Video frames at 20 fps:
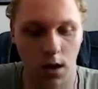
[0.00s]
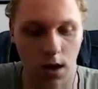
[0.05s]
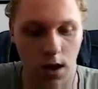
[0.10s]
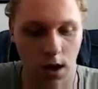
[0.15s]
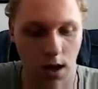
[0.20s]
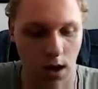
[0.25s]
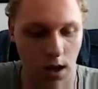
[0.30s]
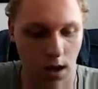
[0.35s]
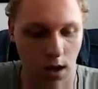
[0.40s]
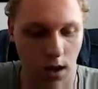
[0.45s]

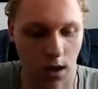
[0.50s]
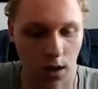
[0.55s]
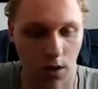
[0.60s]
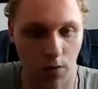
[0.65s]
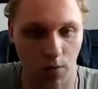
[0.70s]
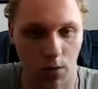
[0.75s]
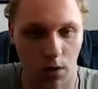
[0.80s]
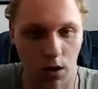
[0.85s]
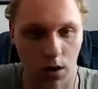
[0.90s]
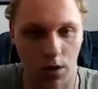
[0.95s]
And
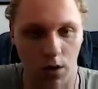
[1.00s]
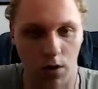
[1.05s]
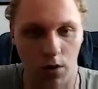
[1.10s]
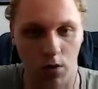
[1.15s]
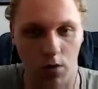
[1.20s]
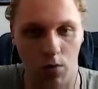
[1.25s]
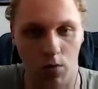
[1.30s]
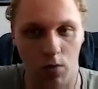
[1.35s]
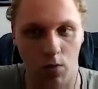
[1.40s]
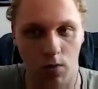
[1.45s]
you want to
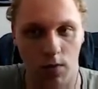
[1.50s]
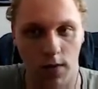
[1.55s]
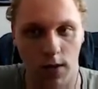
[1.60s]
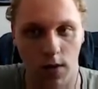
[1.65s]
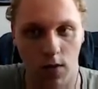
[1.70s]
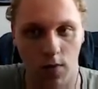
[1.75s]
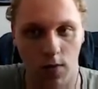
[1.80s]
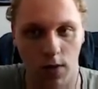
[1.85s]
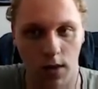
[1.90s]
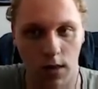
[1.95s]
do
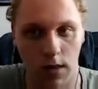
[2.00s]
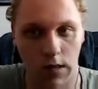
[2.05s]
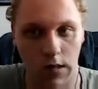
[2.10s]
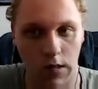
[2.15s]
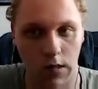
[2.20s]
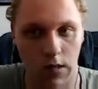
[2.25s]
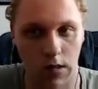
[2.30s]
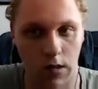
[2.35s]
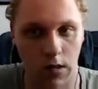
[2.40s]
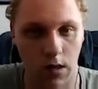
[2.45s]
these
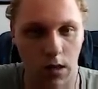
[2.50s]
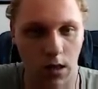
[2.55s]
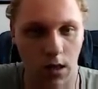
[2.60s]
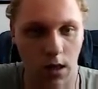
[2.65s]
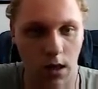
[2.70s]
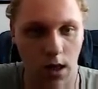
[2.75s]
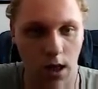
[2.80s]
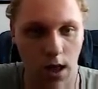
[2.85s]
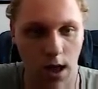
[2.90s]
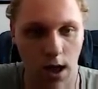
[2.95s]
things,
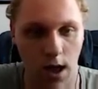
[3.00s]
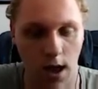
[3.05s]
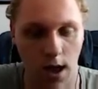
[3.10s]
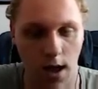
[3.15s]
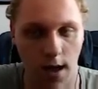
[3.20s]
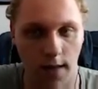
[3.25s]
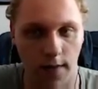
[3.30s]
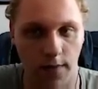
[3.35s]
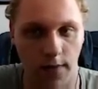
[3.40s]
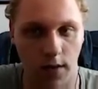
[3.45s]

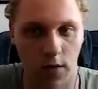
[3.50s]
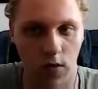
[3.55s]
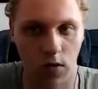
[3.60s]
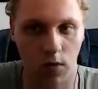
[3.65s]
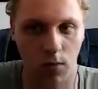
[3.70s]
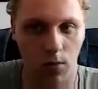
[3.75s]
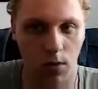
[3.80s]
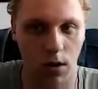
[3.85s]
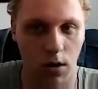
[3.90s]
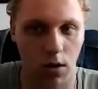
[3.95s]
and
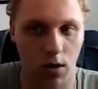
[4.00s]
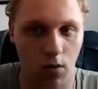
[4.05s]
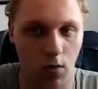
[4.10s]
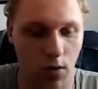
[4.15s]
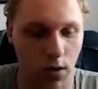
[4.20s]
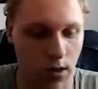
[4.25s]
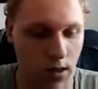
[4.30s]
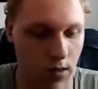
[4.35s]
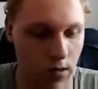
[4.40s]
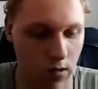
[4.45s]
next you want to do
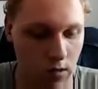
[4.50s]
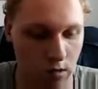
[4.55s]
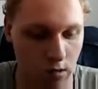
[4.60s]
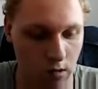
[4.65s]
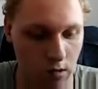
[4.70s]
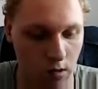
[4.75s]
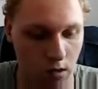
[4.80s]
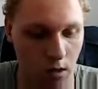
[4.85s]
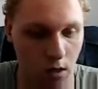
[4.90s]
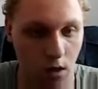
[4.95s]

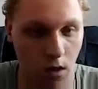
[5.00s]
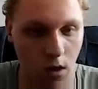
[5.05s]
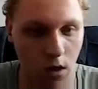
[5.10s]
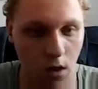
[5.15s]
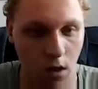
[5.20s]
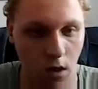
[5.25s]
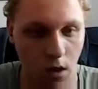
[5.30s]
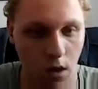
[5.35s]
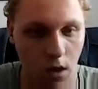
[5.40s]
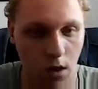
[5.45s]
is
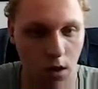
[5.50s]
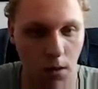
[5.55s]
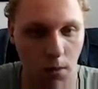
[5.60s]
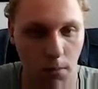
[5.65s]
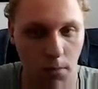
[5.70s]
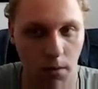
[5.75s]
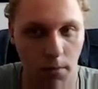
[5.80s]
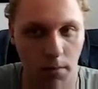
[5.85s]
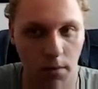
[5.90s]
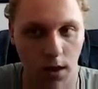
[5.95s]

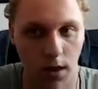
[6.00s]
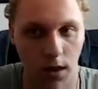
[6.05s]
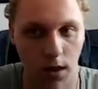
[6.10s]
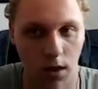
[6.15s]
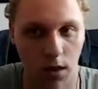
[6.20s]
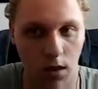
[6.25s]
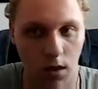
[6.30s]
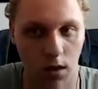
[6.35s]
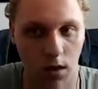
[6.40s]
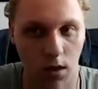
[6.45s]

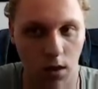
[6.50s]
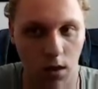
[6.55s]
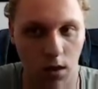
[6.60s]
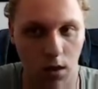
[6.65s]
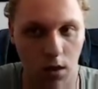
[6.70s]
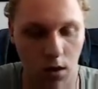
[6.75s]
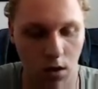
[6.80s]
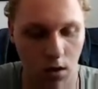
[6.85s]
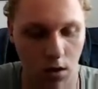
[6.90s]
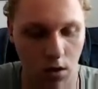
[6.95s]
public
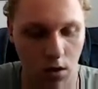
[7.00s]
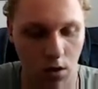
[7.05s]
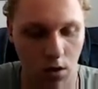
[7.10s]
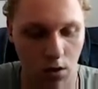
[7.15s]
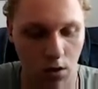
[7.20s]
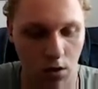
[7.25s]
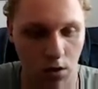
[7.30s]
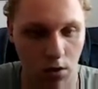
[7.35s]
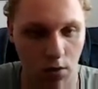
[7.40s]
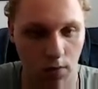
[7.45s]

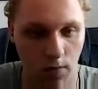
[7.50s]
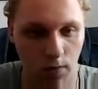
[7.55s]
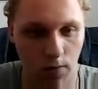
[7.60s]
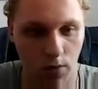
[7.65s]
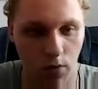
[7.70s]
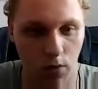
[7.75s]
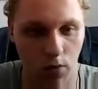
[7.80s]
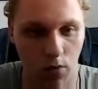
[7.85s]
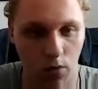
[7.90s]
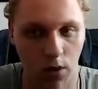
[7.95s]

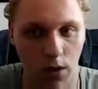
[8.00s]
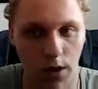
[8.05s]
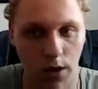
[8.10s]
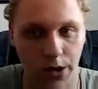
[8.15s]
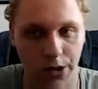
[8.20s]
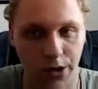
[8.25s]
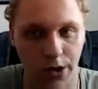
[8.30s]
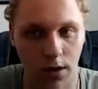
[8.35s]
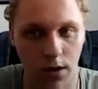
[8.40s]
void